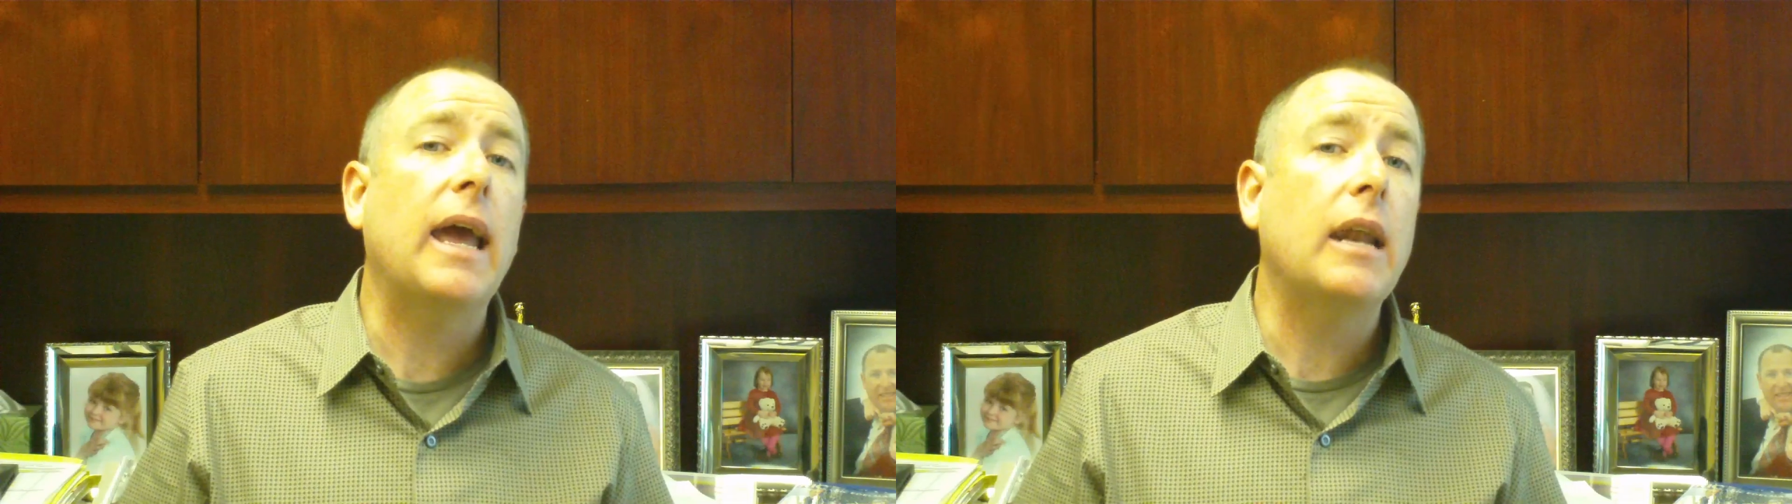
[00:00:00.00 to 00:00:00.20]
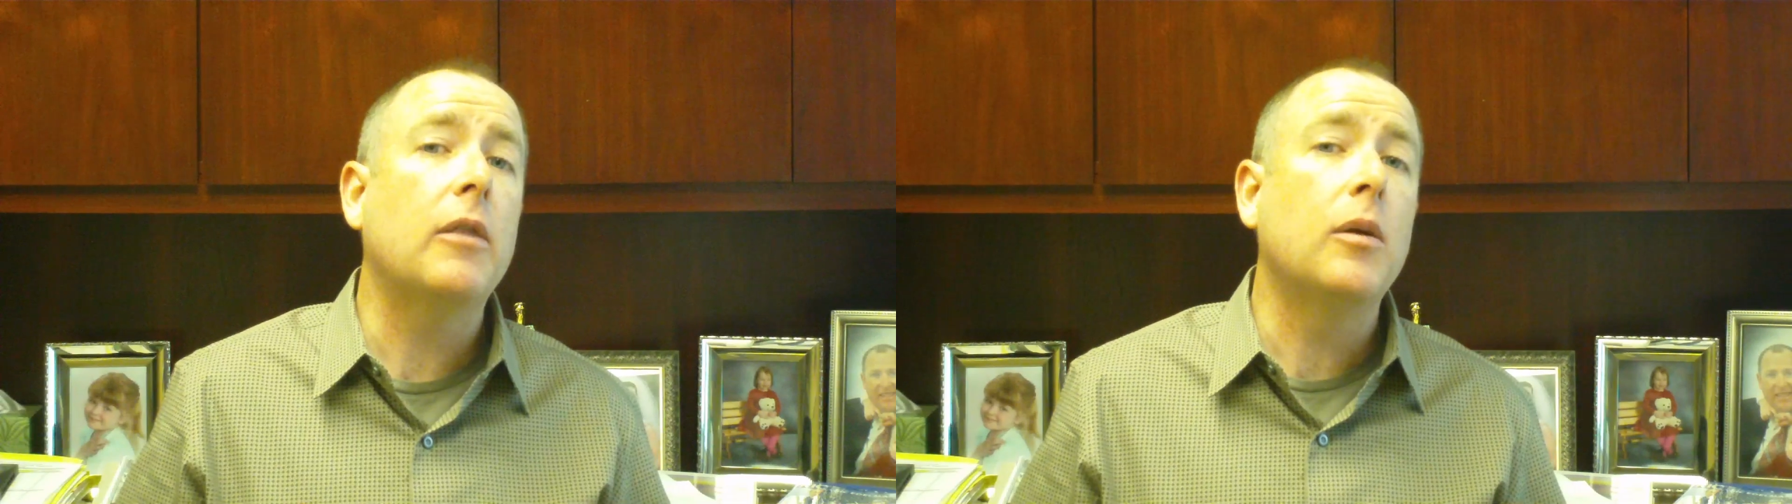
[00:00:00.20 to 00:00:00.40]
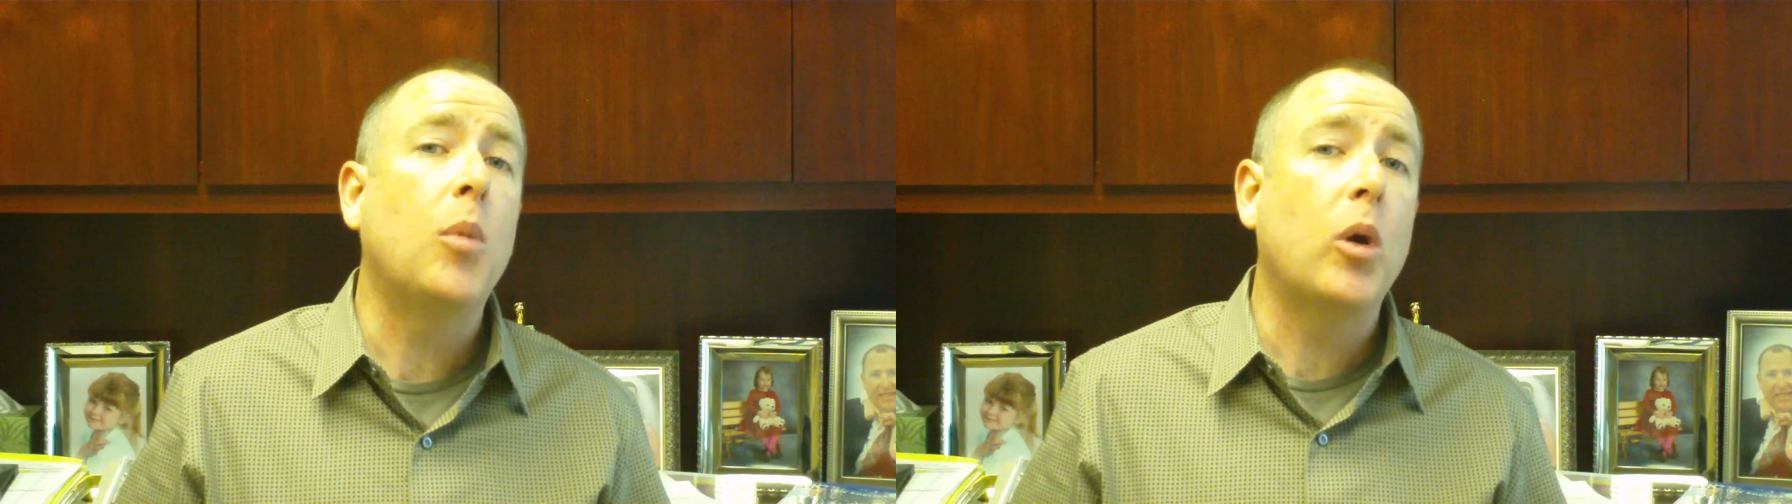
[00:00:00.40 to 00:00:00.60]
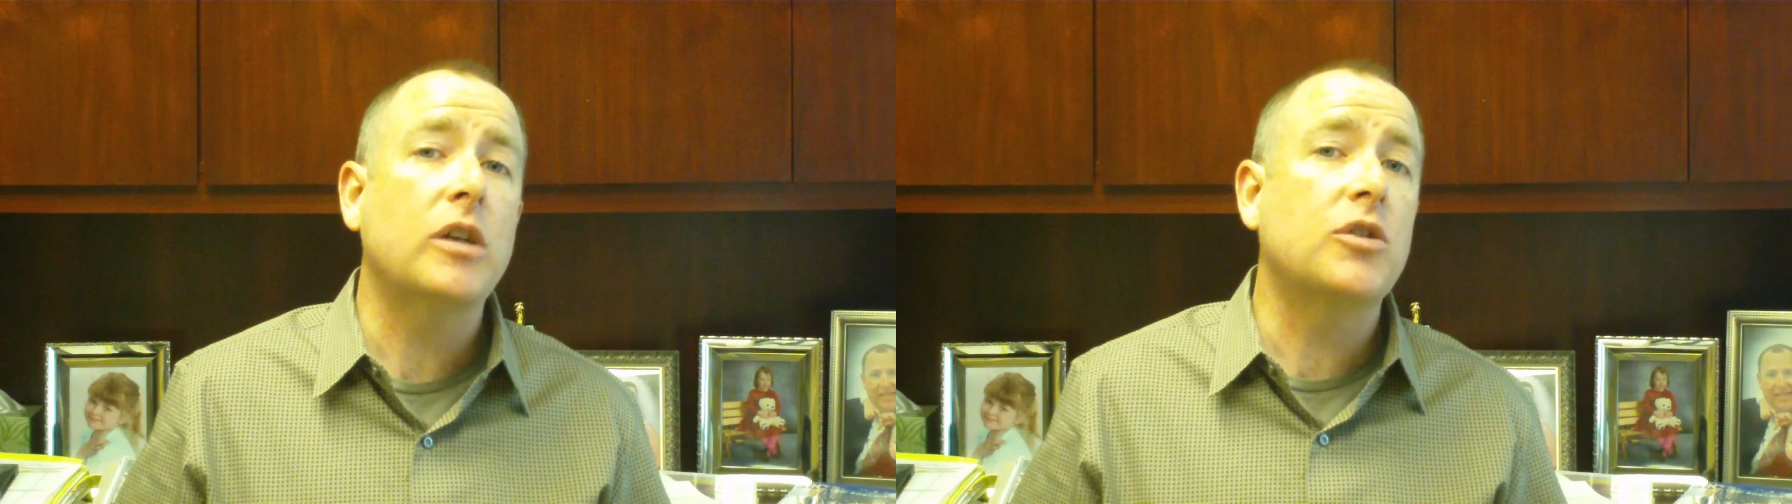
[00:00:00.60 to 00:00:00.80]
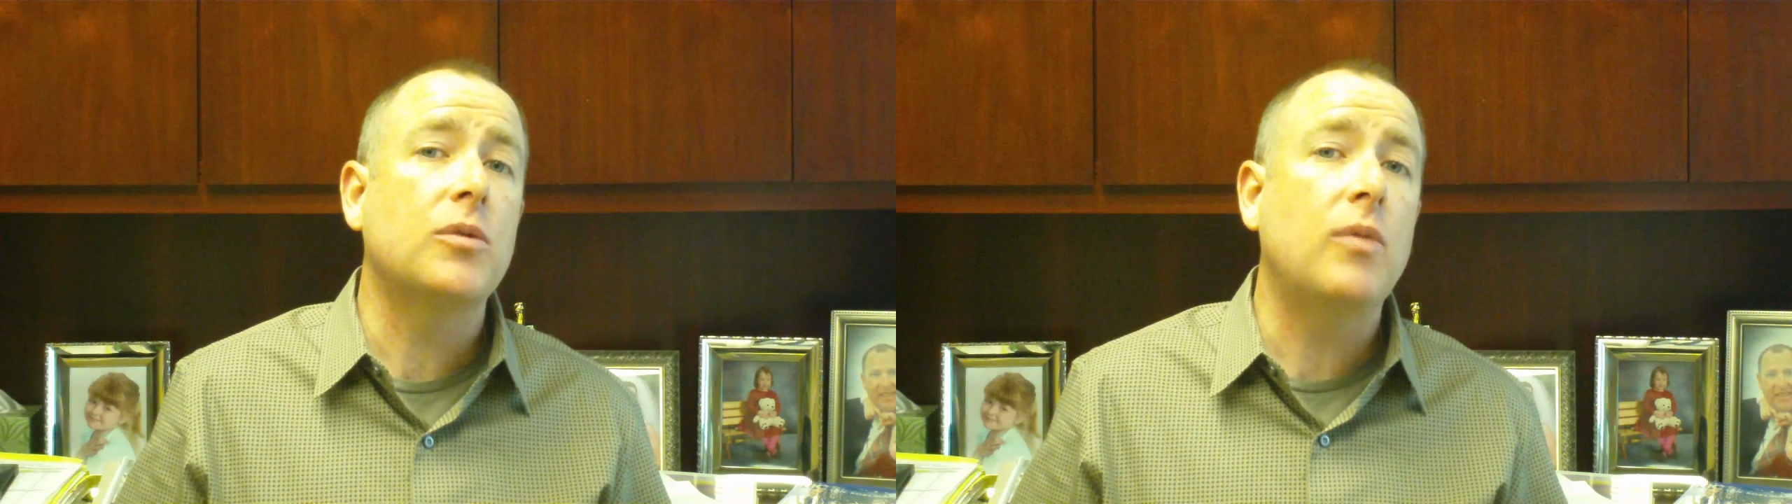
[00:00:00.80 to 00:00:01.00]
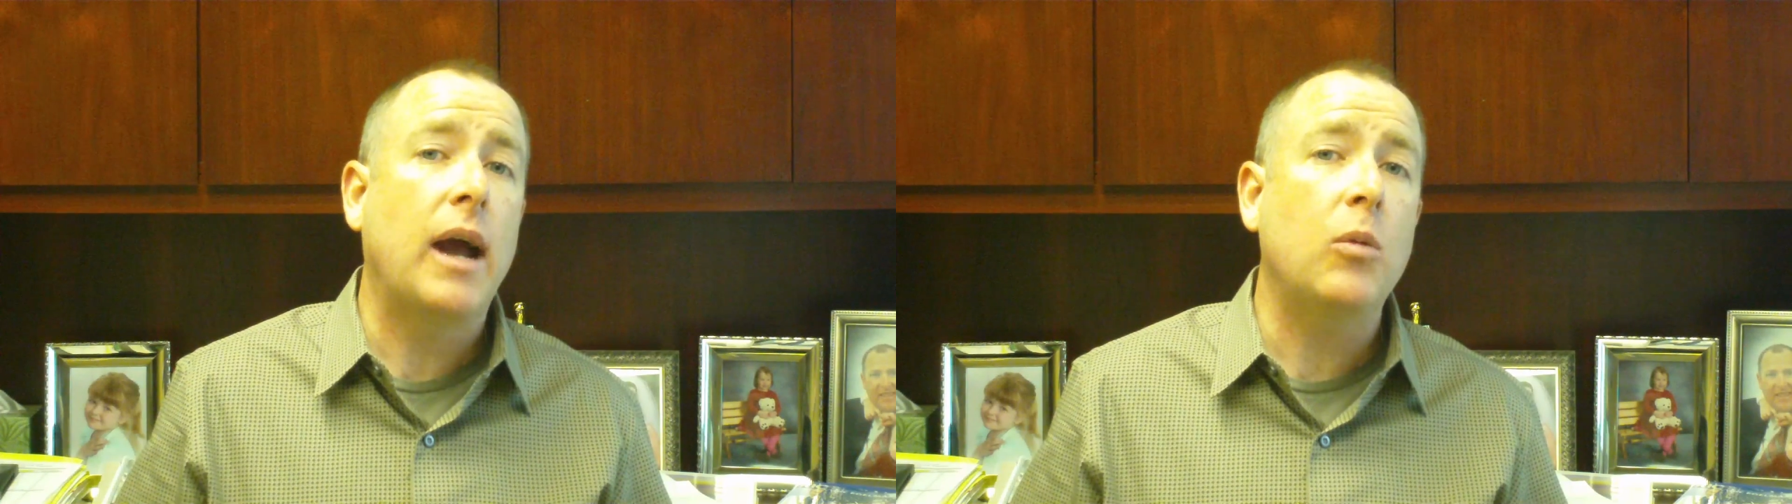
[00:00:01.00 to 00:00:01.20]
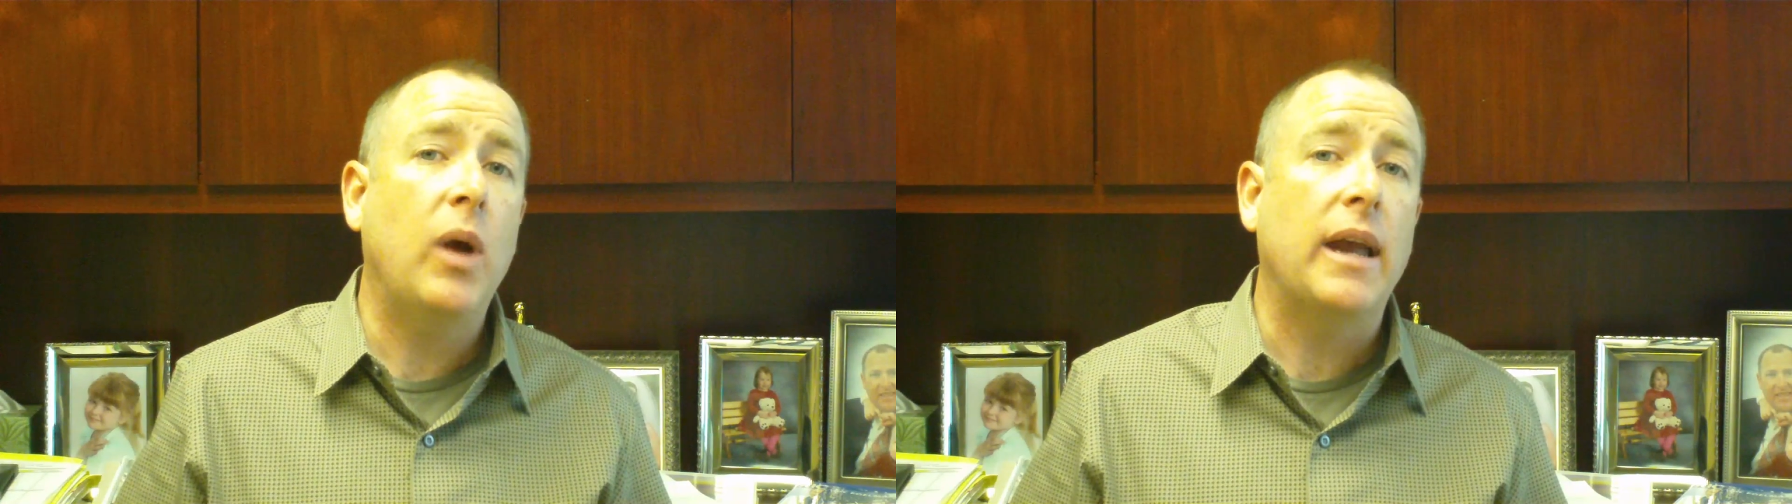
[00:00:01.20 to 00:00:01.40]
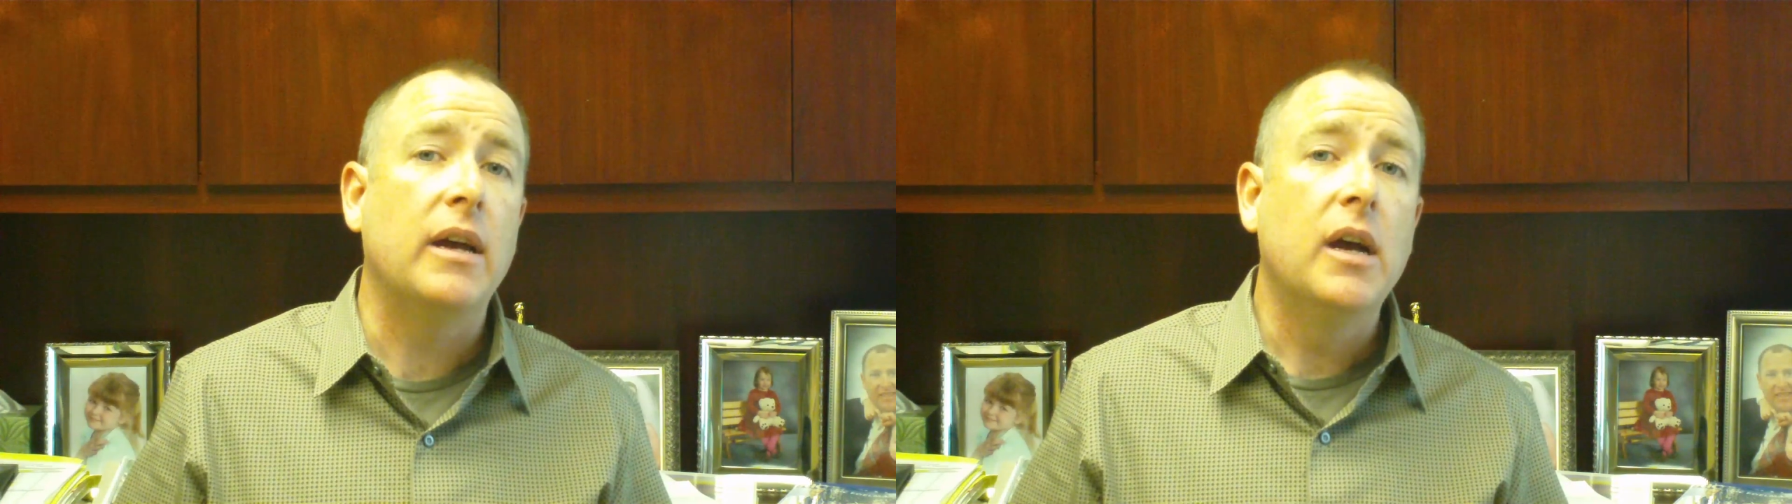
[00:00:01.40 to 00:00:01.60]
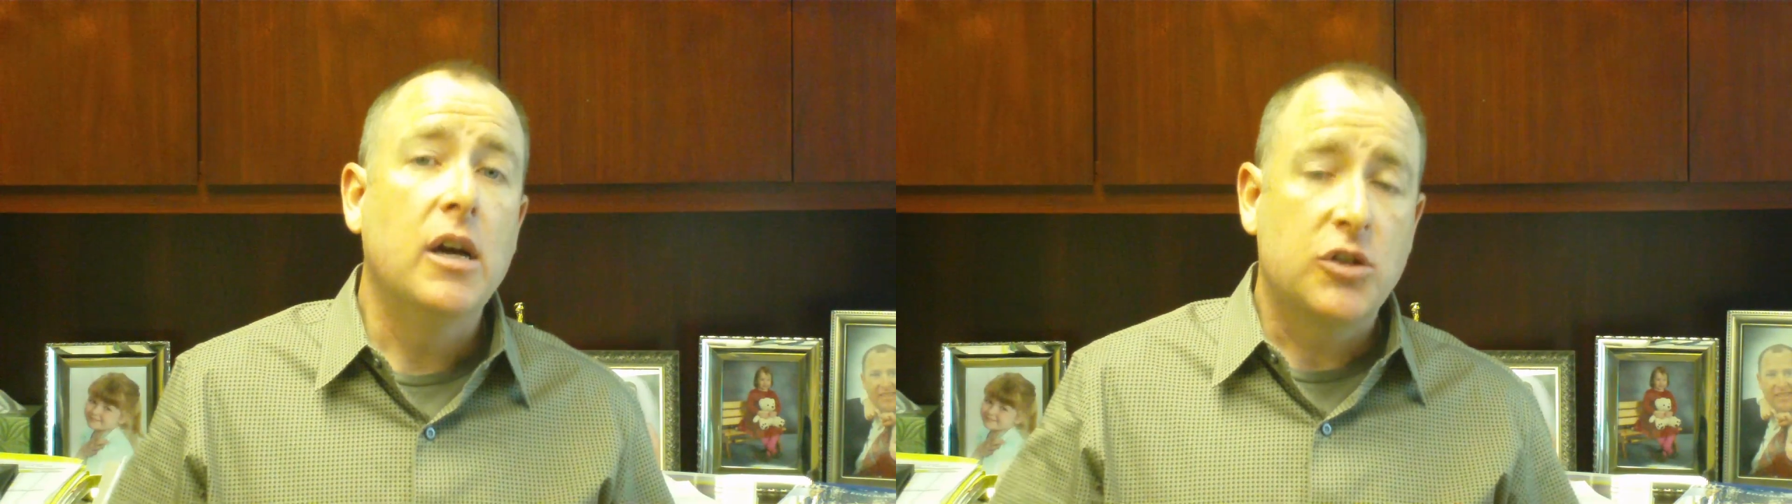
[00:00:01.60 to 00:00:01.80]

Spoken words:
to handle their mortgage the right way,